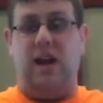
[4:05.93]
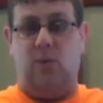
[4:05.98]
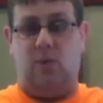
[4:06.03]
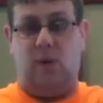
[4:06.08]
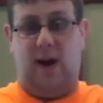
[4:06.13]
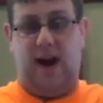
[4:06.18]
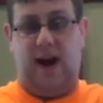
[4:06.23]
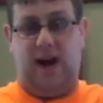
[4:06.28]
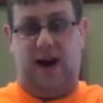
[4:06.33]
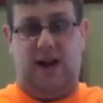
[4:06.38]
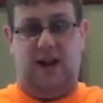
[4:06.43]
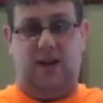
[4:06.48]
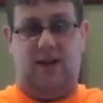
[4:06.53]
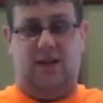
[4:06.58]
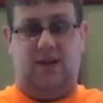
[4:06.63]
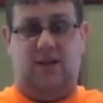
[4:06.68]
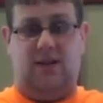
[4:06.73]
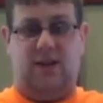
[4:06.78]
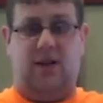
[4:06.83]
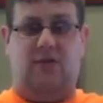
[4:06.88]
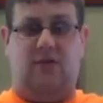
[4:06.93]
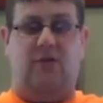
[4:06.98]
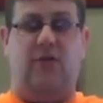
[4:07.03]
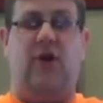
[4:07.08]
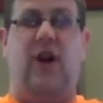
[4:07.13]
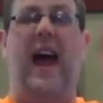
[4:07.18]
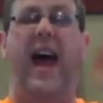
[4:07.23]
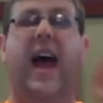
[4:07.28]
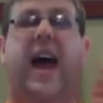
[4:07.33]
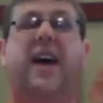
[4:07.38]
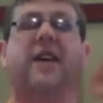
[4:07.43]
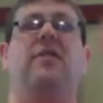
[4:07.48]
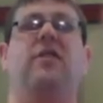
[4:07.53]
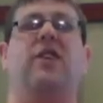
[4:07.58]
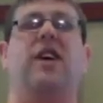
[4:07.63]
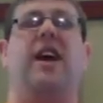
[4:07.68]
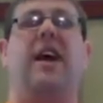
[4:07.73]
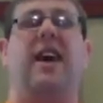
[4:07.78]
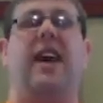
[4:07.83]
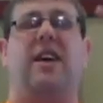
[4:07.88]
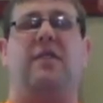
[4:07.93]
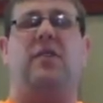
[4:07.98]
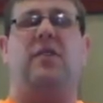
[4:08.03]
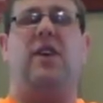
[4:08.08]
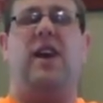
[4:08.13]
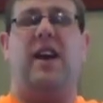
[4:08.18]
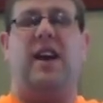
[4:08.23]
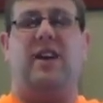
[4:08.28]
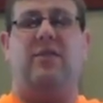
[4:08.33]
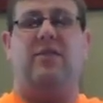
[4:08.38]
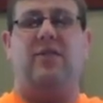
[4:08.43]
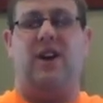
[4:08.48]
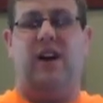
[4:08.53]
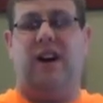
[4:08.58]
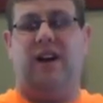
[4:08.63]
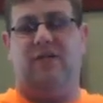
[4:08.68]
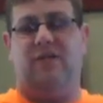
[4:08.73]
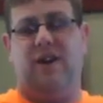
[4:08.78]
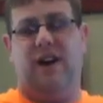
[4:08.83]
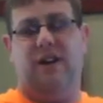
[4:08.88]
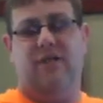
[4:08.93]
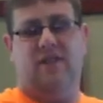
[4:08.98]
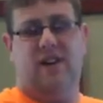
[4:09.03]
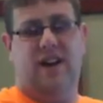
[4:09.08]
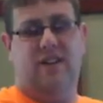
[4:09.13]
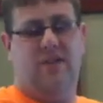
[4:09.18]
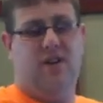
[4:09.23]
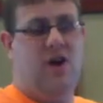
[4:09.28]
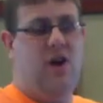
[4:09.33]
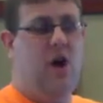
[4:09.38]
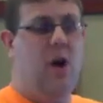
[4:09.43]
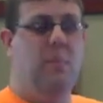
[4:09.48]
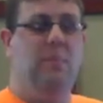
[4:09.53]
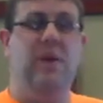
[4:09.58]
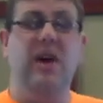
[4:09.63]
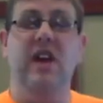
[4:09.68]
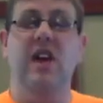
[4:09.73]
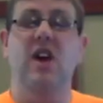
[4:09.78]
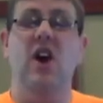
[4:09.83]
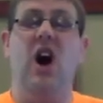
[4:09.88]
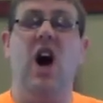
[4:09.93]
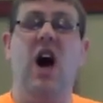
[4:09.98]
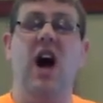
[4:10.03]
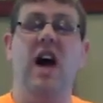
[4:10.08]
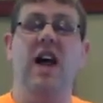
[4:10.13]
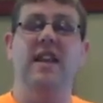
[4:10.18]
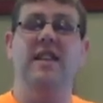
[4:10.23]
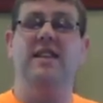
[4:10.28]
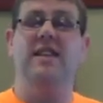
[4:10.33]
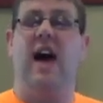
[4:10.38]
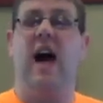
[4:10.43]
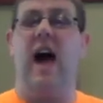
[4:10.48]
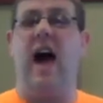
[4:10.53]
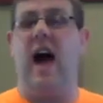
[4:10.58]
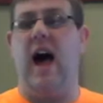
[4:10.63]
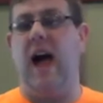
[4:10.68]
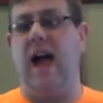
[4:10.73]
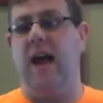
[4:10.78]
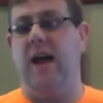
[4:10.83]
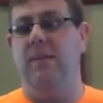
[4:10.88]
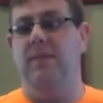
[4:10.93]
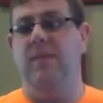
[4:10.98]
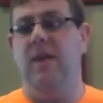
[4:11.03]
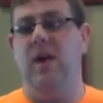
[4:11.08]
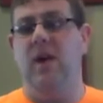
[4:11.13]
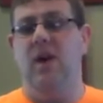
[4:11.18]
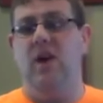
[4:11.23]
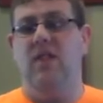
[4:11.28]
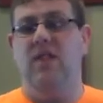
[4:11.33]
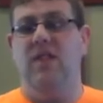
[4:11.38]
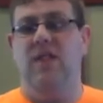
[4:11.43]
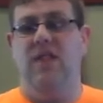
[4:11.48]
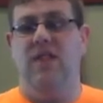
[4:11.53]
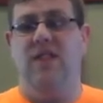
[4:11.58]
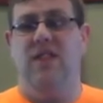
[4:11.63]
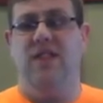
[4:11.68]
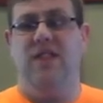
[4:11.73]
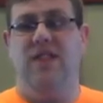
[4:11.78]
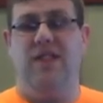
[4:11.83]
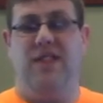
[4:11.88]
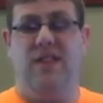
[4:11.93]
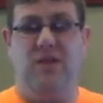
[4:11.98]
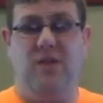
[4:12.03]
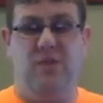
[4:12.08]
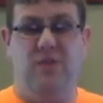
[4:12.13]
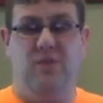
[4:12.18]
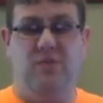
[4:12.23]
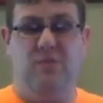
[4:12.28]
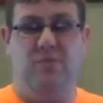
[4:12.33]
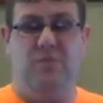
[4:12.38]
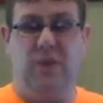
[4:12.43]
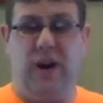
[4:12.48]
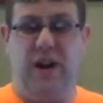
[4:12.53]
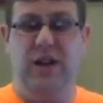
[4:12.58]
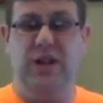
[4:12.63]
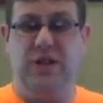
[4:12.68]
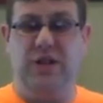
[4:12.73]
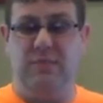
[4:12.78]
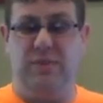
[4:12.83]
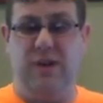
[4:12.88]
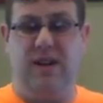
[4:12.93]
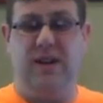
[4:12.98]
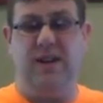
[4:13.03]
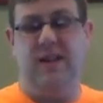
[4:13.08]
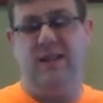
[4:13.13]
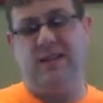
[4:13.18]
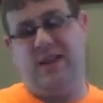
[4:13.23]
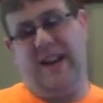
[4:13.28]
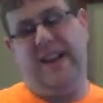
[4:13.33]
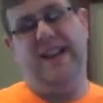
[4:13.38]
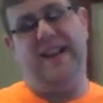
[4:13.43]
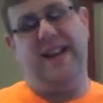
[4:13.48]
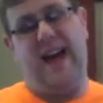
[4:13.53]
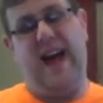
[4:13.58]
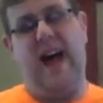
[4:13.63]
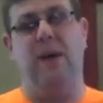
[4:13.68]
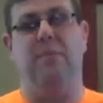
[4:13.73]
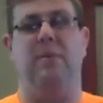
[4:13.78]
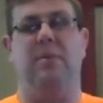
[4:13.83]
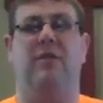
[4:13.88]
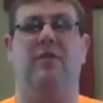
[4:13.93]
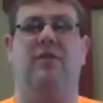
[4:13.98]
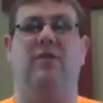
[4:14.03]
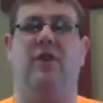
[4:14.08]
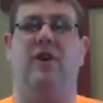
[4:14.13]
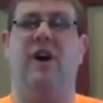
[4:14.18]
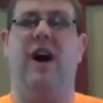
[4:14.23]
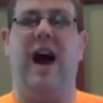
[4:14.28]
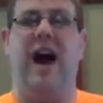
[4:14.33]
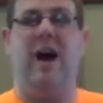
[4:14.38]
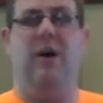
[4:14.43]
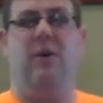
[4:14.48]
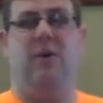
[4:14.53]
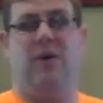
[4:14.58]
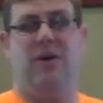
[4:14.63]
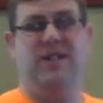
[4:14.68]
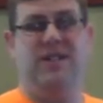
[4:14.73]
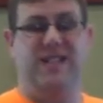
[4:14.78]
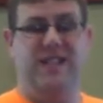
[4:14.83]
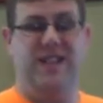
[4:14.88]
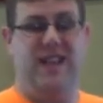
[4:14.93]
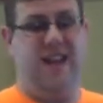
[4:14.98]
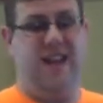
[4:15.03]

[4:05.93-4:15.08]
waiting that forever and ever and ever and ever and ever and ever, beyond time, punishment is going to happen for our sin.